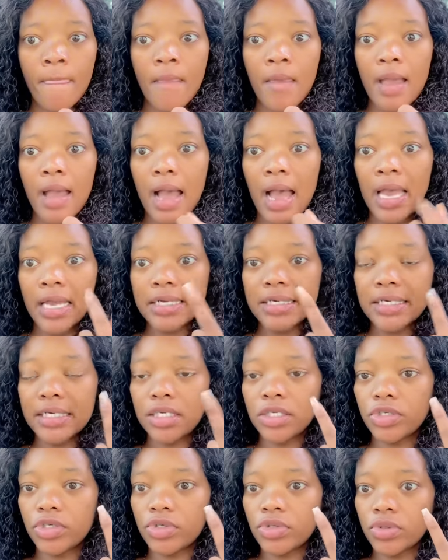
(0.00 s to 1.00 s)
I
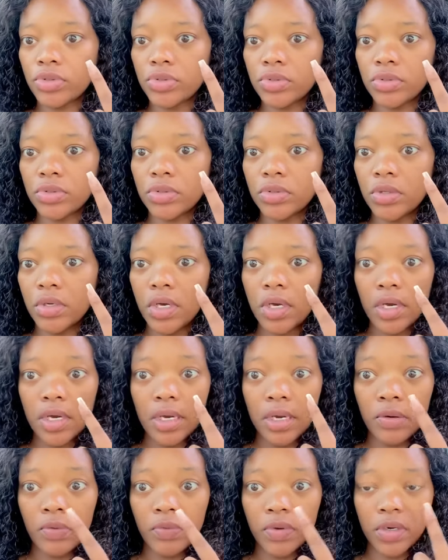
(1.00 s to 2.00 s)
need to
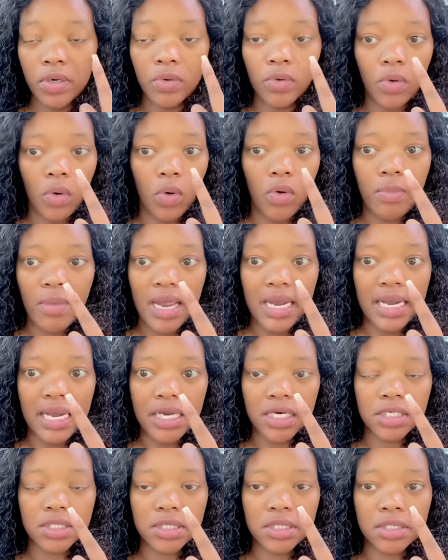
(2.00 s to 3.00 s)
regrow my
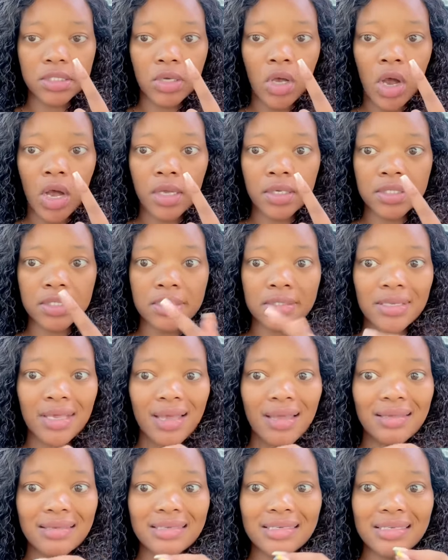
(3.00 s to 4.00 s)
lashes because
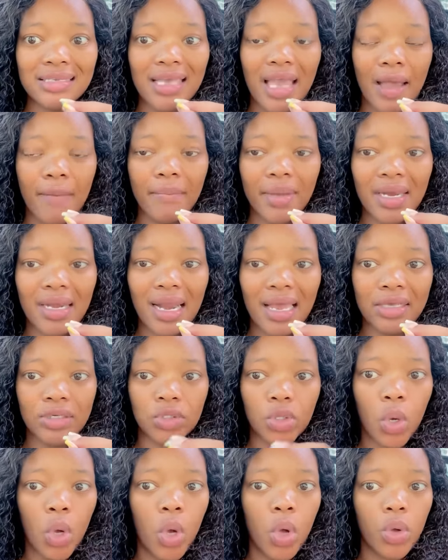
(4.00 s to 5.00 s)
zihambe
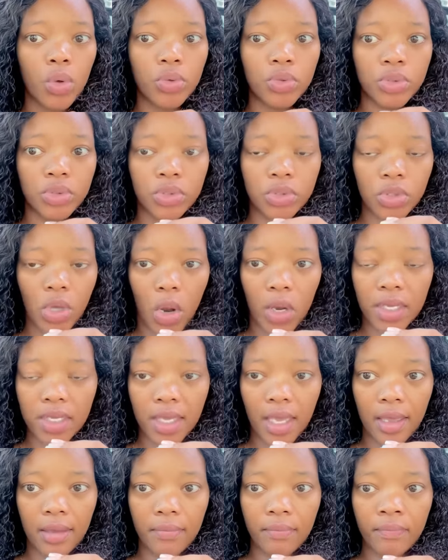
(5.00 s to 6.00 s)
nazo
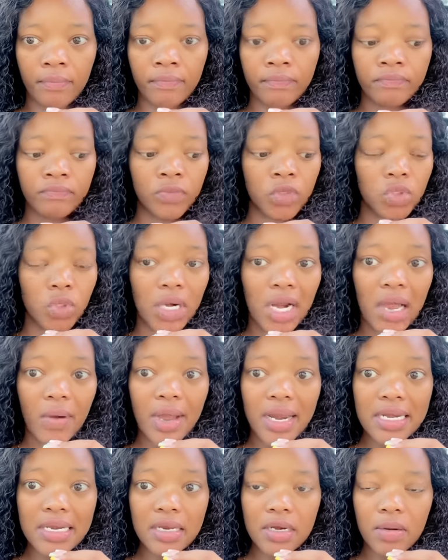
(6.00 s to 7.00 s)
zonke. So now I
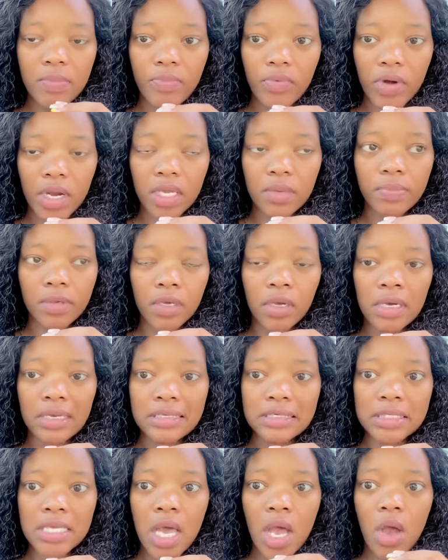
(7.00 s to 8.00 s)
need a break
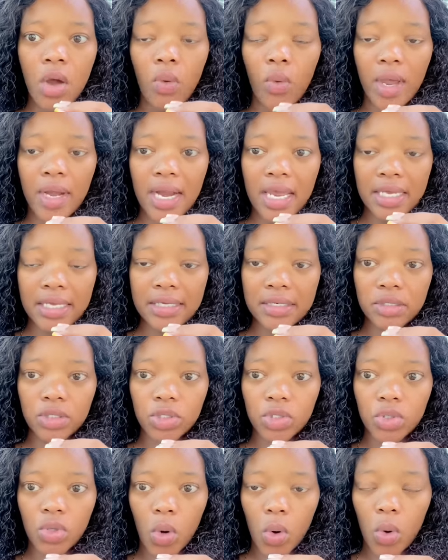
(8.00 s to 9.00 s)
because when I
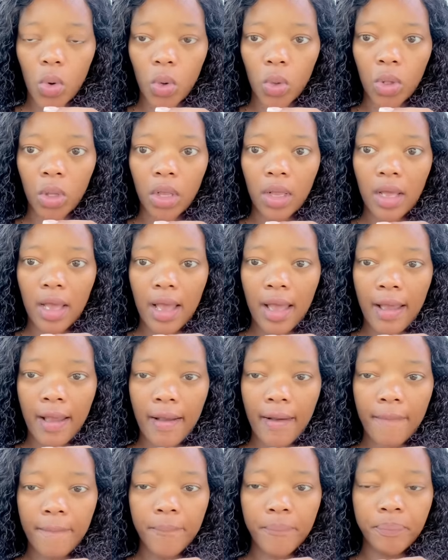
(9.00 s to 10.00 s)
install
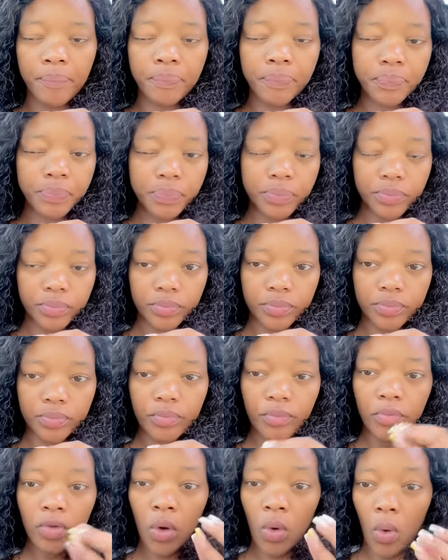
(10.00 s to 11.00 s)
ngoku
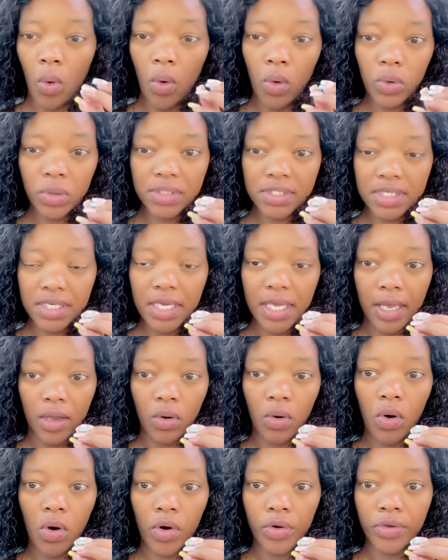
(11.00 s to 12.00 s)

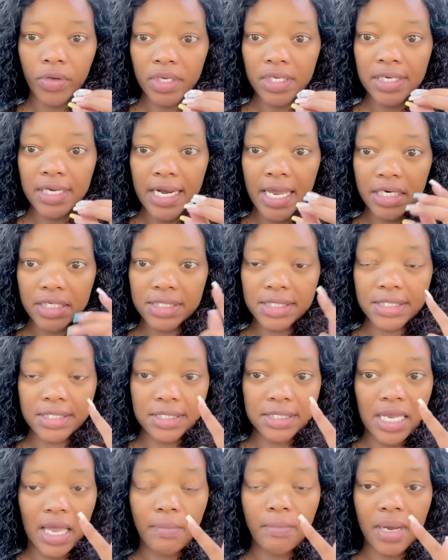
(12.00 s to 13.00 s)
zingekhoyo ilashes
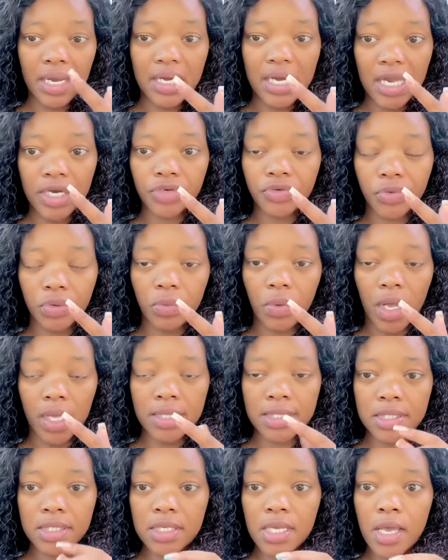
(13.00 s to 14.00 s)
zam, my natural
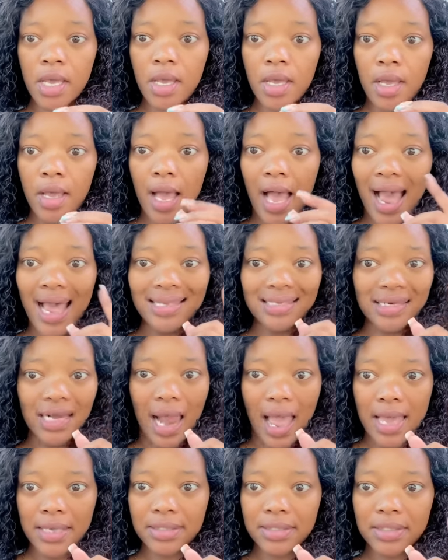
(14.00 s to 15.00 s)
ones, as
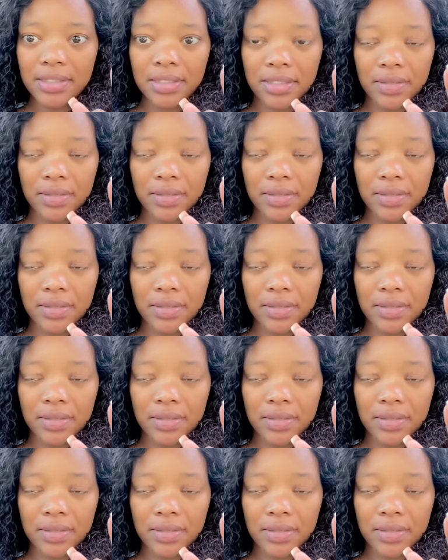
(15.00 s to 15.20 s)
last